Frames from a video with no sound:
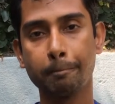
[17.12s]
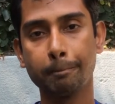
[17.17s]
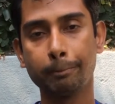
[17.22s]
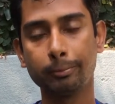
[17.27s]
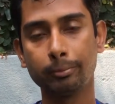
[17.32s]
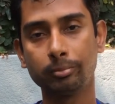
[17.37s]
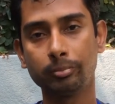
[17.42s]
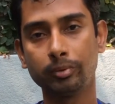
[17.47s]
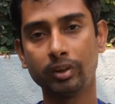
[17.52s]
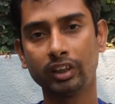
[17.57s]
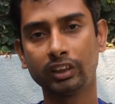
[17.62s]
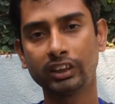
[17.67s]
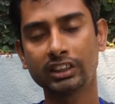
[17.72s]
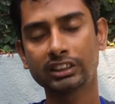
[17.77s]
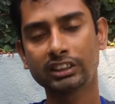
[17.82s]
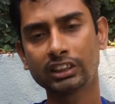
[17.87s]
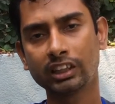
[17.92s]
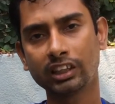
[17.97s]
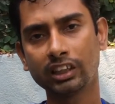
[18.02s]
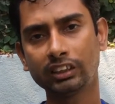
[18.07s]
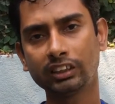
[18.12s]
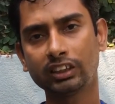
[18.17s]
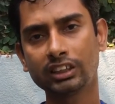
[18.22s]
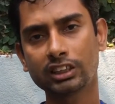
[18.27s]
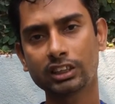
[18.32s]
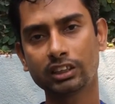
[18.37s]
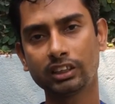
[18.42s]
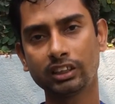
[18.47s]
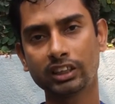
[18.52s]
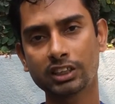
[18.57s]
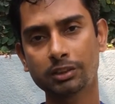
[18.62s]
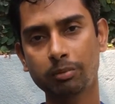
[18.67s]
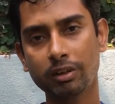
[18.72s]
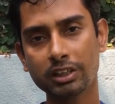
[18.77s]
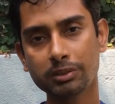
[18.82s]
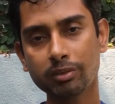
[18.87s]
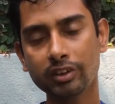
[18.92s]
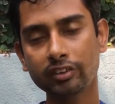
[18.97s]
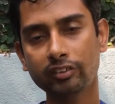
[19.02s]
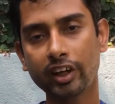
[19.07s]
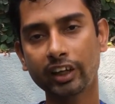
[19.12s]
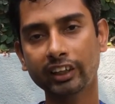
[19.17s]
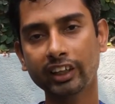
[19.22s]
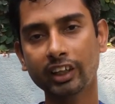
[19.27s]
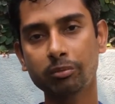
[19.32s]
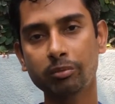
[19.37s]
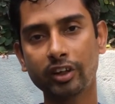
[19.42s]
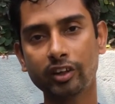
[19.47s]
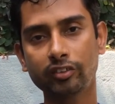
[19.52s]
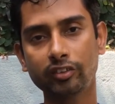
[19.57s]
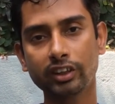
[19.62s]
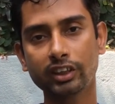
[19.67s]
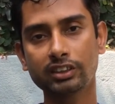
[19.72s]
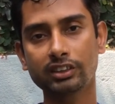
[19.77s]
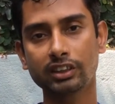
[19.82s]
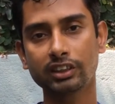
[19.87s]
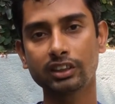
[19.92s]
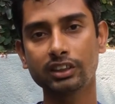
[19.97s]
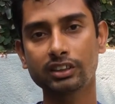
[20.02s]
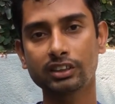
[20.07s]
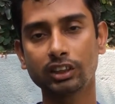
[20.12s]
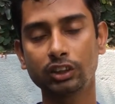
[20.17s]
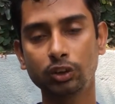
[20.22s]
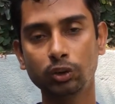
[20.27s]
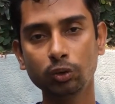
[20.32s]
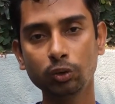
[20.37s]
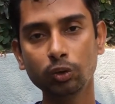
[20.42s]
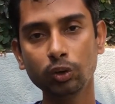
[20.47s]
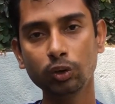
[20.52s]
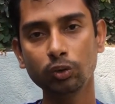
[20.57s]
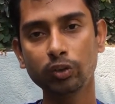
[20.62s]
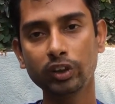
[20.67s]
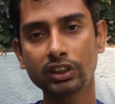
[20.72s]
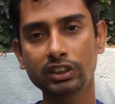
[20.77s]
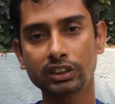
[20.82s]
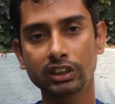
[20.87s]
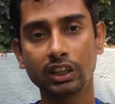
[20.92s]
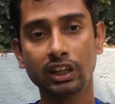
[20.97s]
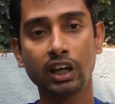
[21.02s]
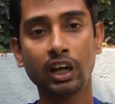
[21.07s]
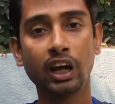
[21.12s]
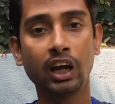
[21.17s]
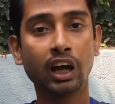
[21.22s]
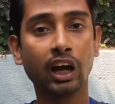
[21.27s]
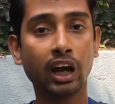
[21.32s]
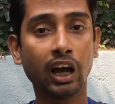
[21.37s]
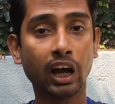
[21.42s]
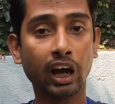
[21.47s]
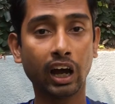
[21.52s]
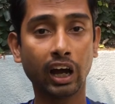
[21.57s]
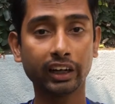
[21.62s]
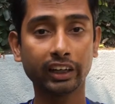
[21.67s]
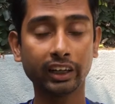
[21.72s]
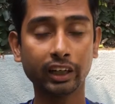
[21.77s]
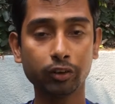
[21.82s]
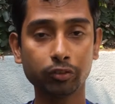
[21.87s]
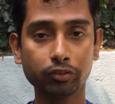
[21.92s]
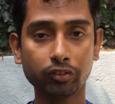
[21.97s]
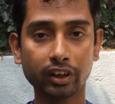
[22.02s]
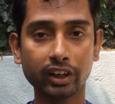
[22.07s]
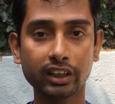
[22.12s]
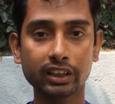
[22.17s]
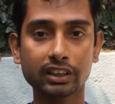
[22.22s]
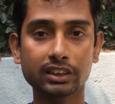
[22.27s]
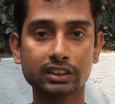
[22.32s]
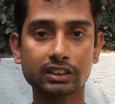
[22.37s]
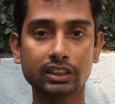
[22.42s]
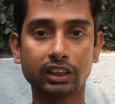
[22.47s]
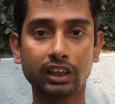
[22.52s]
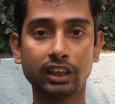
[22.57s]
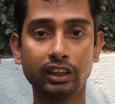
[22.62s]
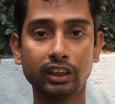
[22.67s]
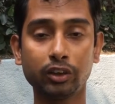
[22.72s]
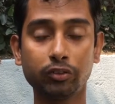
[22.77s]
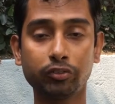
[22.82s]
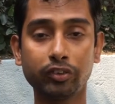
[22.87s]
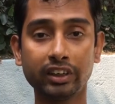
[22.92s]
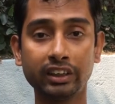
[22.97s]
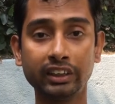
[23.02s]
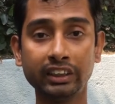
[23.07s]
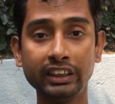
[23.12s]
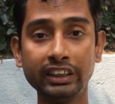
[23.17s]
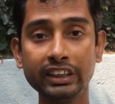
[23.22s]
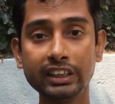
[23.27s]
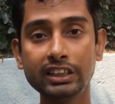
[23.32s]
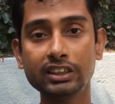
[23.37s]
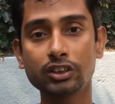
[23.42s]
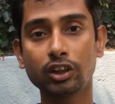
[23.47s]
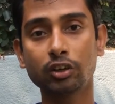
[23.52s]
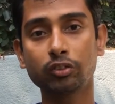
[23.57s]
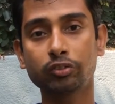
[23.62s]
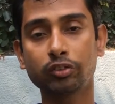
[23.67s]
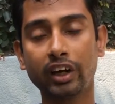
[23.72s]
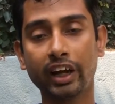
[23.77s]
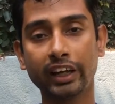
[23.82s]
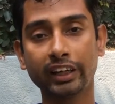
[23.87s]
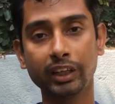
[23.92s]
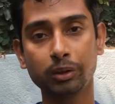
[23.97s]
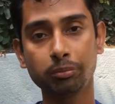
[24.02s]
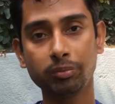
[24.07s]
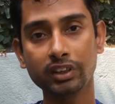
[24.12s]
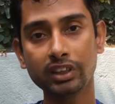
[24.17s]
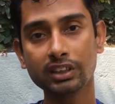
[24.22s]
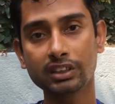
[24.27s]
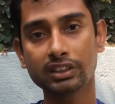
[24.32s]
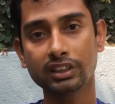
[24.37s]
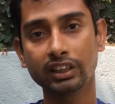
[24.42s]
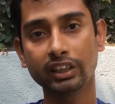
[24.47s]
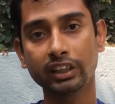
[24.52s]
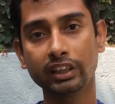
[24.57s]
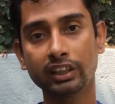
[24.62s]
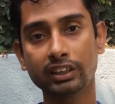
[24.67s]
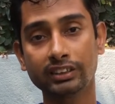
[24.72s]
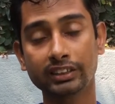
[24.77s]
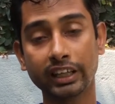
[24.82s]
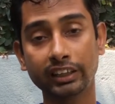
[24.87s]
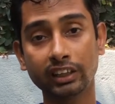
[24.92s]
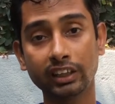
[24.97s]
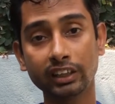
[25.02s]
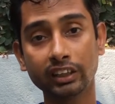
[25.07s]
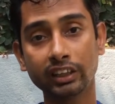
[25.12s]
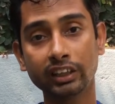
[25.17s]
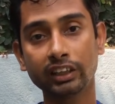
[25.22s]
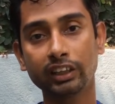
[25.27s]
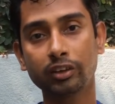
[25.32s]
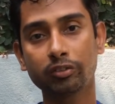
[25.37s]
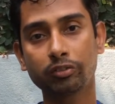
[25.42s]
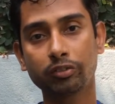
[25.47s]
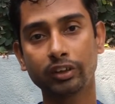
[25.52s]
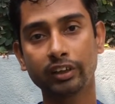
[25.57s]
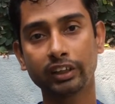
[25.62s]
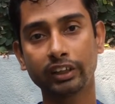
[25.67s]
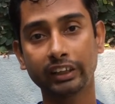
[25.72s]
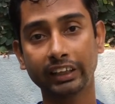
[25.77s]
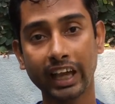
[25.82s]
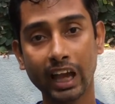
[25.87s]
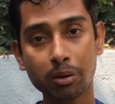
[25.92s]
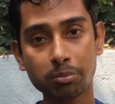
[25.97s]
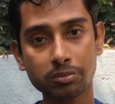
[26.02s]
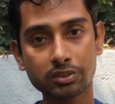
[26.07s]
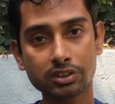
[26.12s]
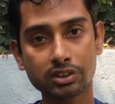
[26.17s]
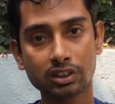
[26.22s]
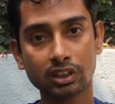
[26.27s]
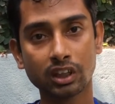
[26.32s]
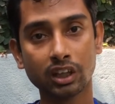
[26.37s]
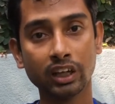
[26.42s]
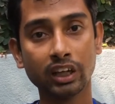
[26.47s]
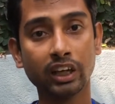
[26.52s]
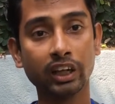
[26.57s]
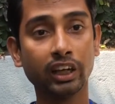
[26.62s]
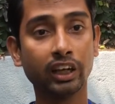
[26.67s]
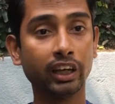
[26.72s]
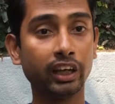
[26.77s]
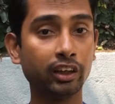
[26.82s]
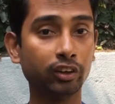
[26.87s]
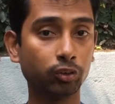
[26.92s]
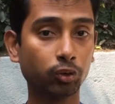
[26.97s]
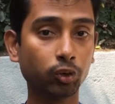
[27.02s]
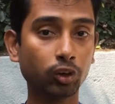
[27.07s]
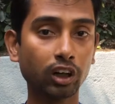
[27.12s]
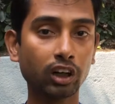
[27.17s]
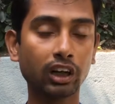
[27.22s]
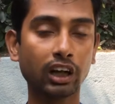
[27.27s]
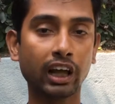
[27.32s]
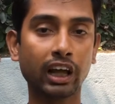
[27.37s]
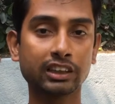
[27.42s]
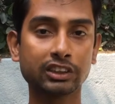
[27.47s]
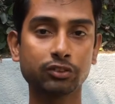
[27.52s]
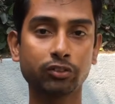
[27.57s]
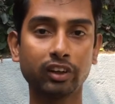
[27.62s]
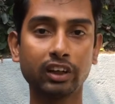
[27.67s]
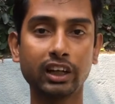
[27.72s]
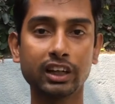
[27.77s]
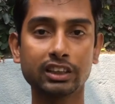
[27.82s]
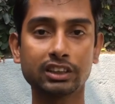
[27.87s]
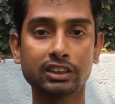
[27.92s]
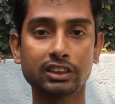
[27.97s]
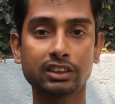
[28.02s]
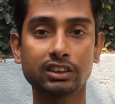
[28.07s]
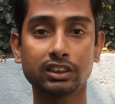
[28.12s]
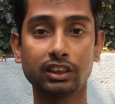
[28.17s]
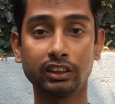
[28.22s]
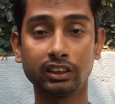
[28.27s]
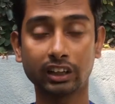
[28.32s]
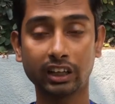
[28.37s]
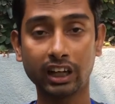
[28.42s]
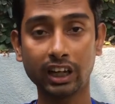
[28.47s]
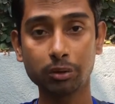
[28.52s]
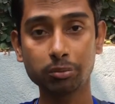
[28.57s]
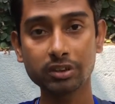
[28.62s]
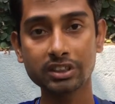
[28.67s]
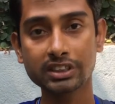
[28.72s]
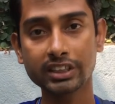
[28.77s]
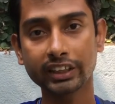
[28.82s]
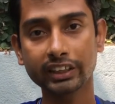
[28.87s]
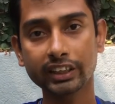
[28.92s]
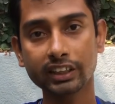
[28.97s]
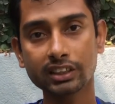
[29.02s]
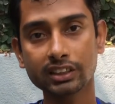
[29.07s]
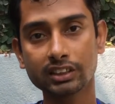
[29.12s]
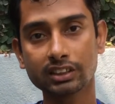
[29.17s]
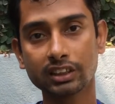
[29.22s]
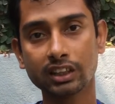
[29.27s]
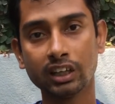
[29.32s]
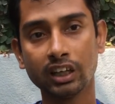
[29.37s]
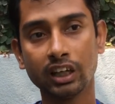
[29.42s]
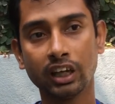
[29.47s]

Um, this, uh, the Displacement Tracking Matrix is a tool which identifies uh, different needs of IDPs uh, settled in different camps in rural as well as the urban settings.